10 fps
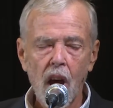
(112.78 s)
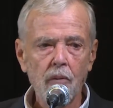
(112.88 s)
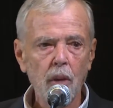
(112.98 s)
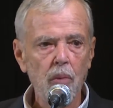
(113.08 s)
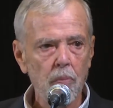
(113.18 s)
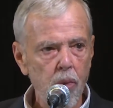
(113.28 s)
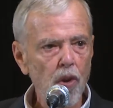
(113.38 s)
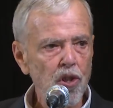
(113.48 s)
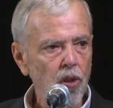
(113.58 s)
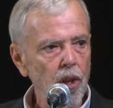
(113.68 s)
having been
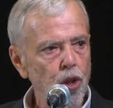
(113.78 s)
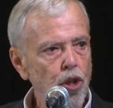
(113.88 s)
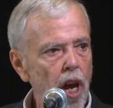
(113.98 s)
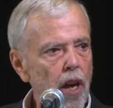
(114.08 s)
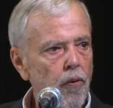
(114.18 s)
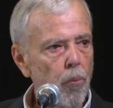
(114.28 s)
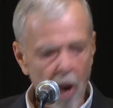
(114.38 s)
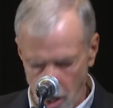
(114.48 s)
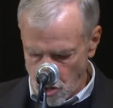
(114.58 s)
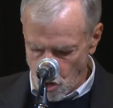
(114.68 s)
personally saved
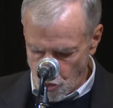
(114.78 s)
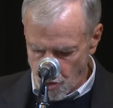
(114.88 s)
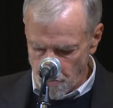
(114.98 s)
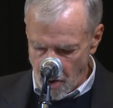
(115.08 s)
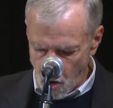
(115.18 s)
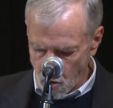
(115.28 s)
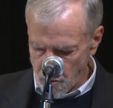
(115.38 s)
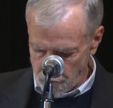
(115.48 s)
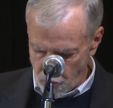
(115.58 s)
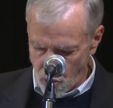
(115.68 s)
by a youth
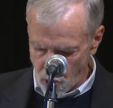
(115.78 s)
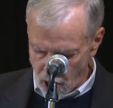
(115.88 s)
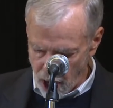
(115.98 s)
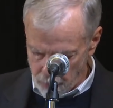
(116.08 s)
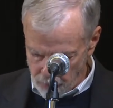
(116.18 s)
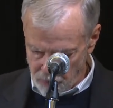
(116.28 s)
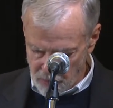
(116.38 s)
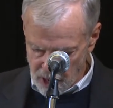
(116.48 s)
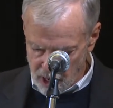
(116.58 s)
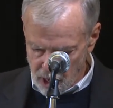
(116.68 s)
empowerment program.
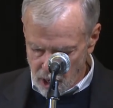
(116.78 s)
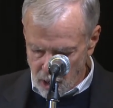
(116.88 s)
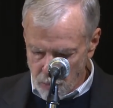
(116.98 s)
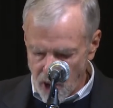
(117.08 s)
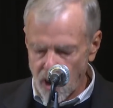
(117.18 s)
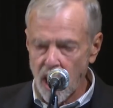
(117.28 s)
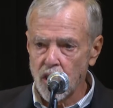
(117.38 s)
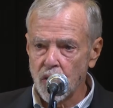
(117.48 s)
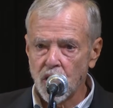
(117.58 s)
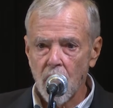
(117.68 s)
By the
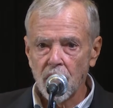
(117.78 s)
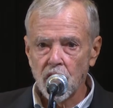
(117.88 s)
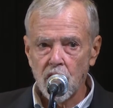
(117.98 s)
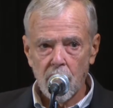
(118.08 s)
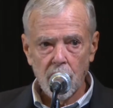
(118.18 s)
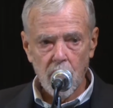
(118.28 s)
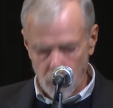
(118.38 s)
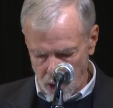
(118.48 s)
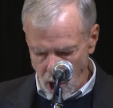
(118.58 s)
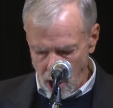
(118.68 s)
age of 17, he
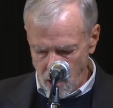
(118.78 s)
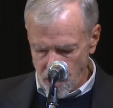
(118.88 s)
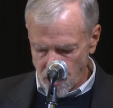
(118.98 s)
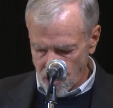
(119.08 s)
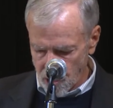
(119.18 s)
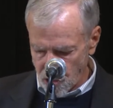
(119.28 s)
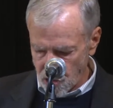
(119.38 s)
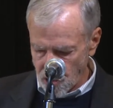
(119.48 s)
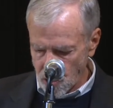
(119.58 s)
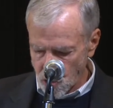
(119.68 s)
was hired as the
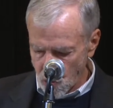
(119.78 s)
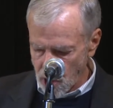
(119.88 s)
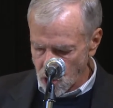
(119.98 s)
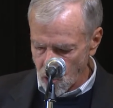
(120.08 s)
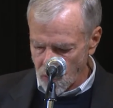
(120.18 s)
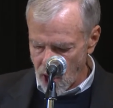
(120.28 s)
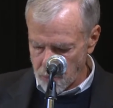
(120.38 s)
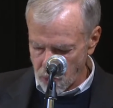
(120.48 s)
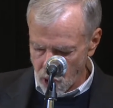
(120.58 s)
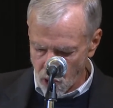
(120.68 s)
assistant director of
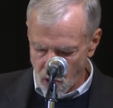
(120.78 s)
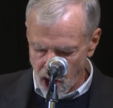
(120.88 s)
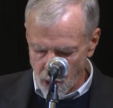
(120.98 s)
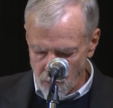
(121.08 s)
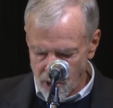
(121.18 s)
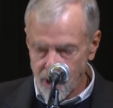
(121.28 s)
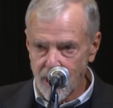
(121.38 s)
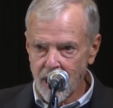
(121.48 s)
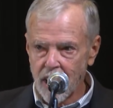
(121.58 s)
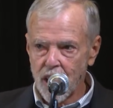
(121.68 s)
that program.
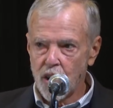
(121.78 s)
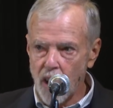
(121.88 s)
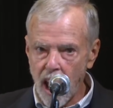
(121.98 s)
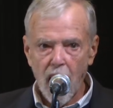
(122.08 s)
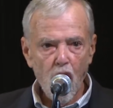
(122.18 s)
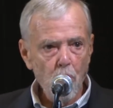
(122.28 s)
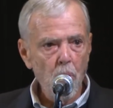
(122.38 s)
Now